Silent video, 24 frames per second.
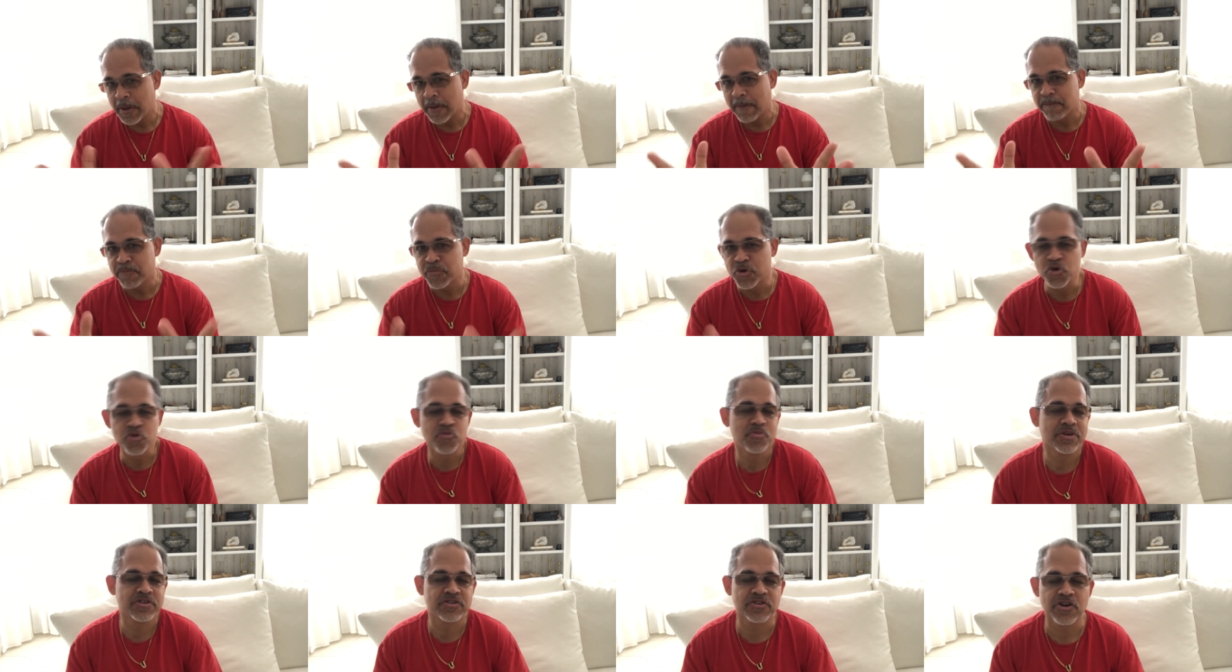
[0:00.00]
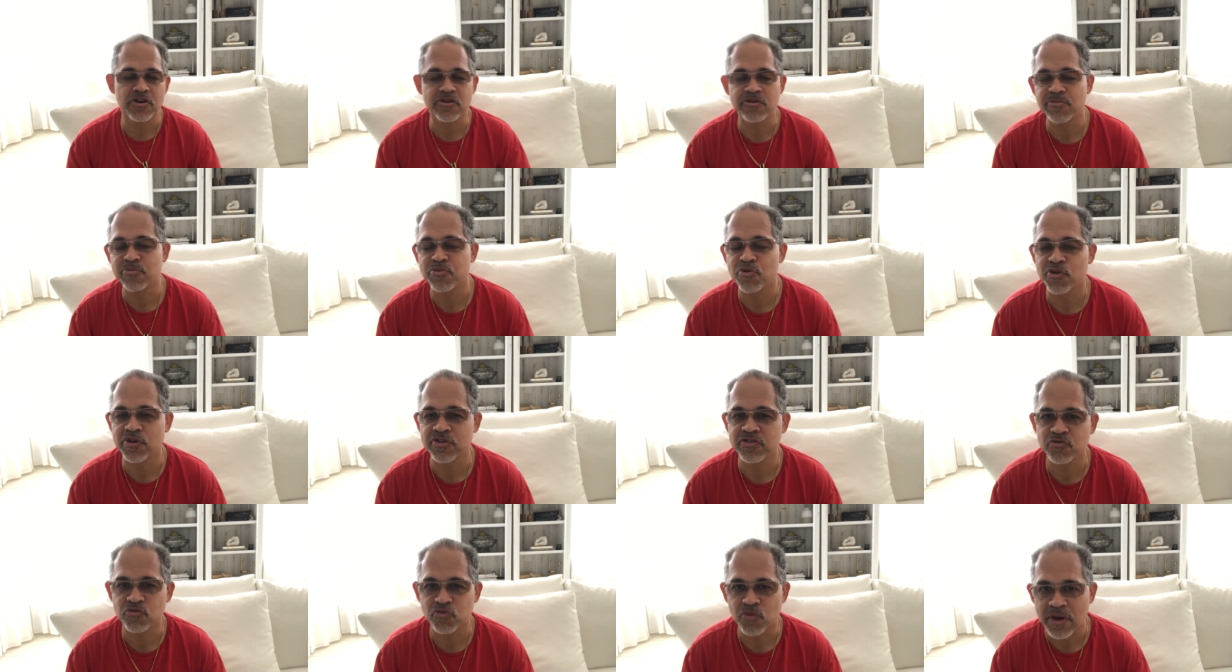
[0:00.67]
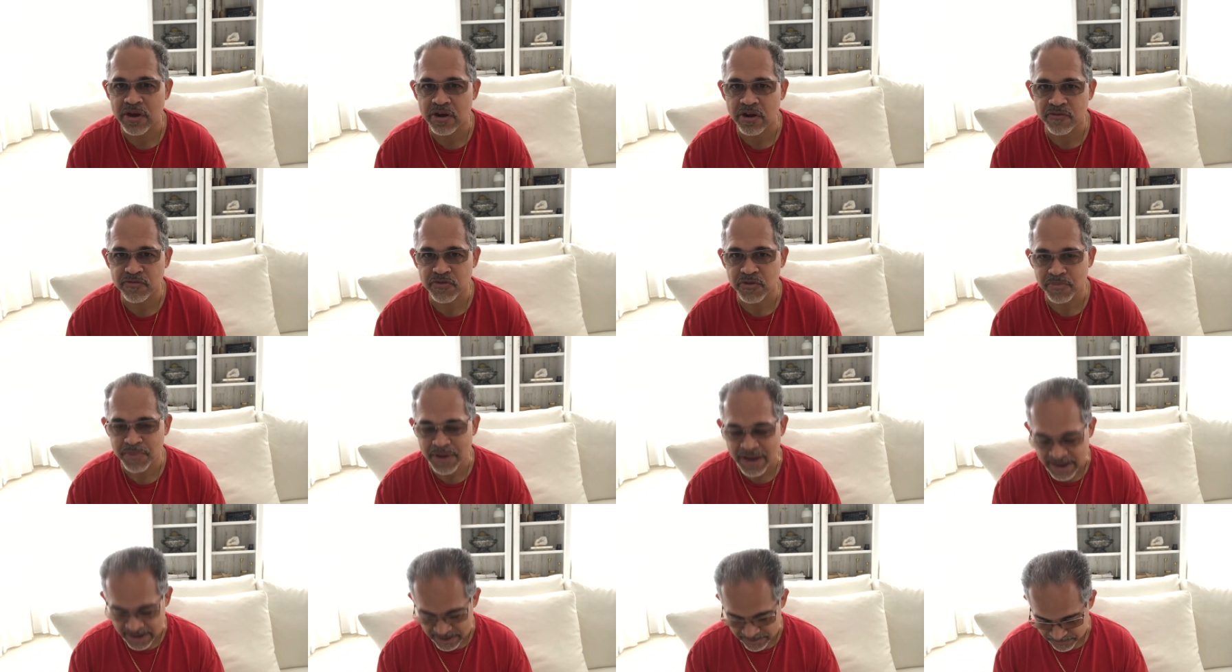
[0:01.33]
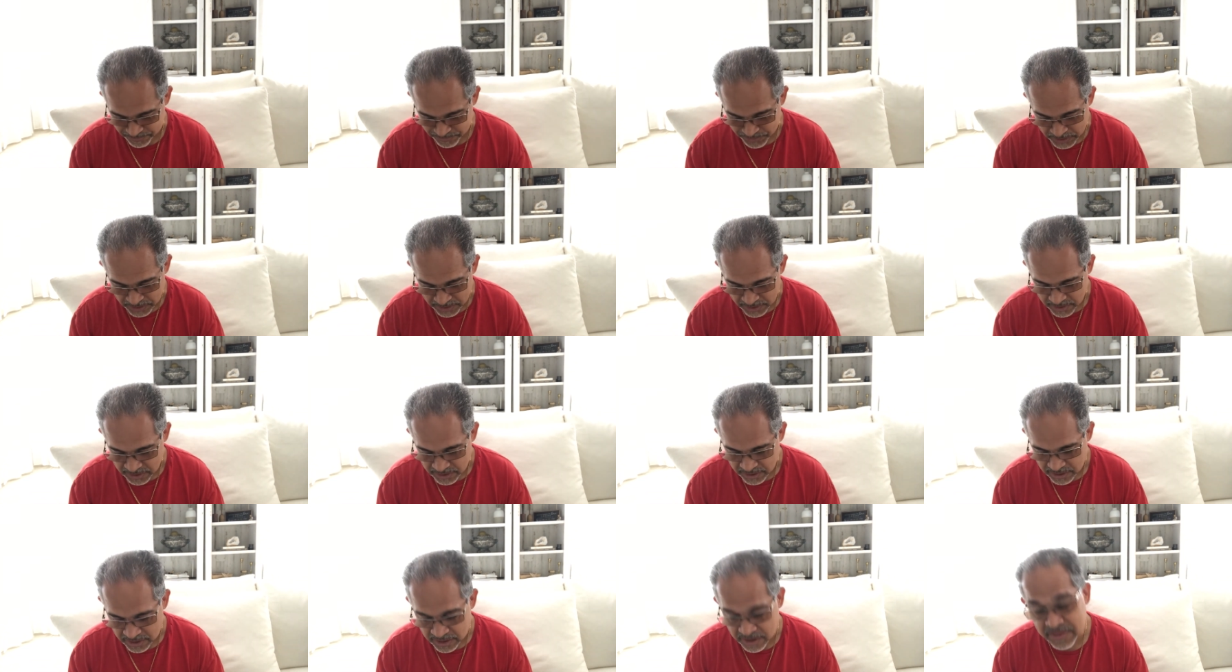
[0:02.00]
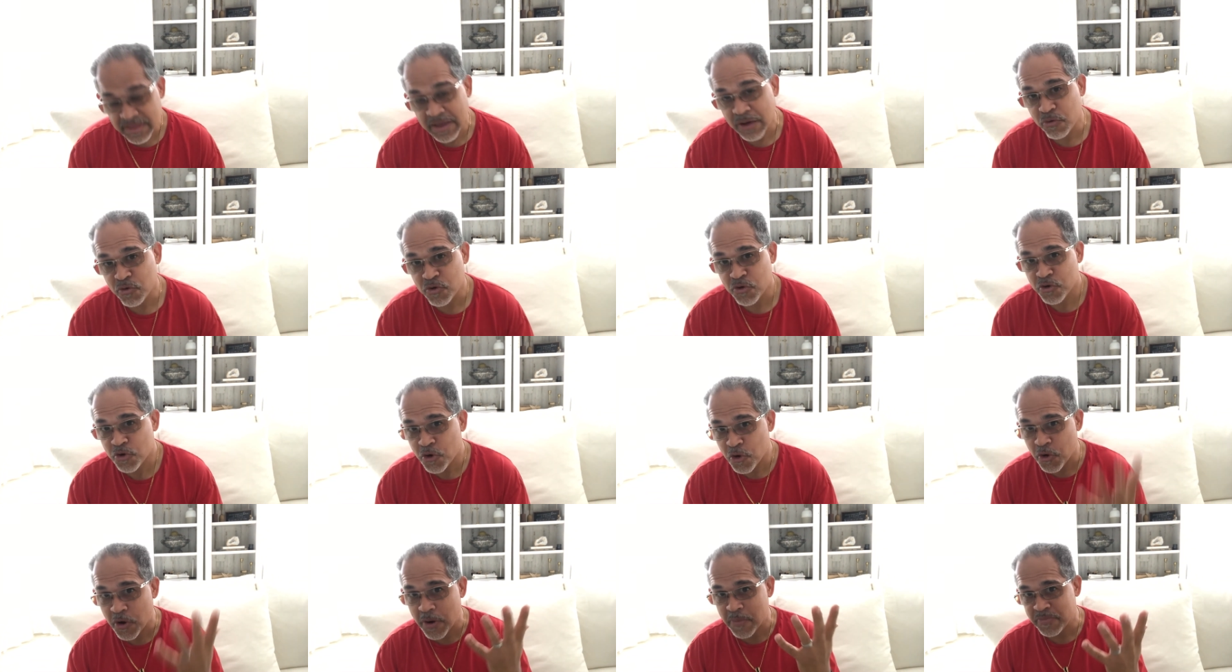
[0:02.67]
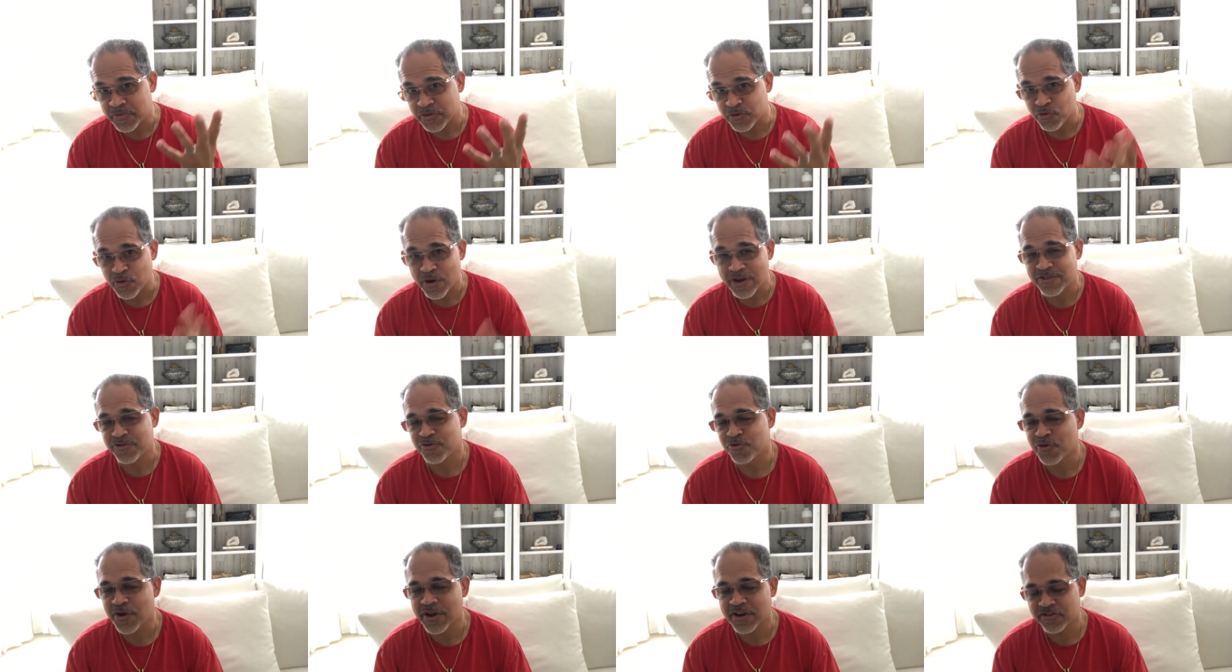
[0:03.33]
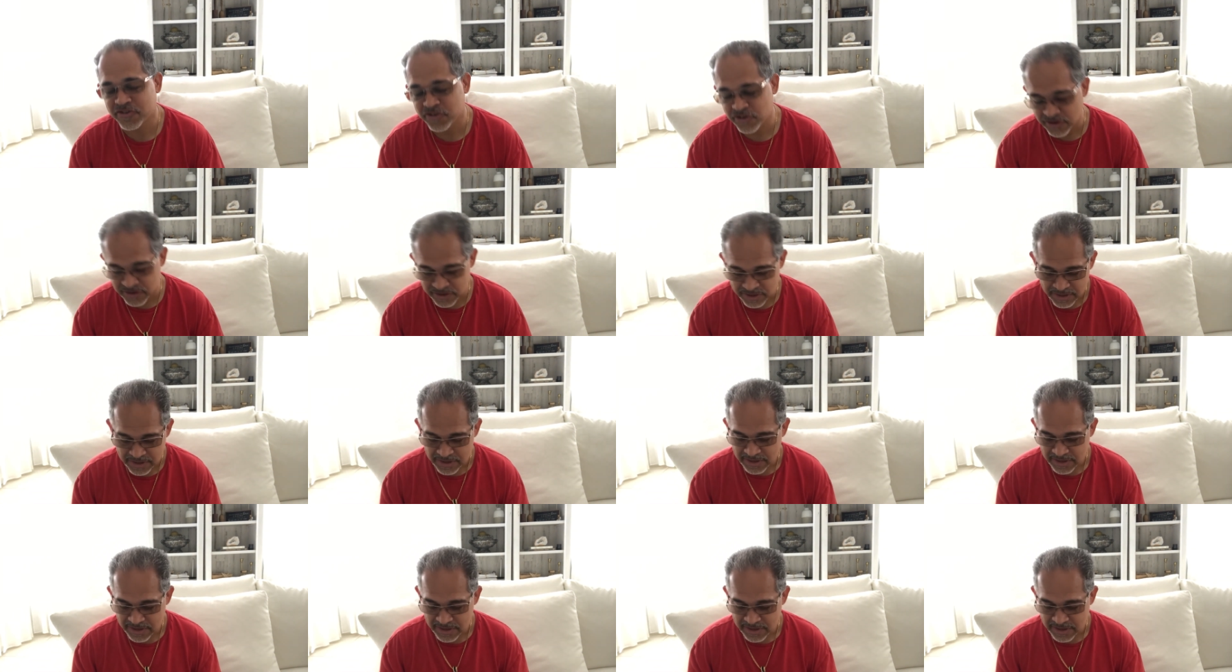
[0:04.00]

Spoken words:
Boom, it's 100 points right off the bat. That will go up in the right direction.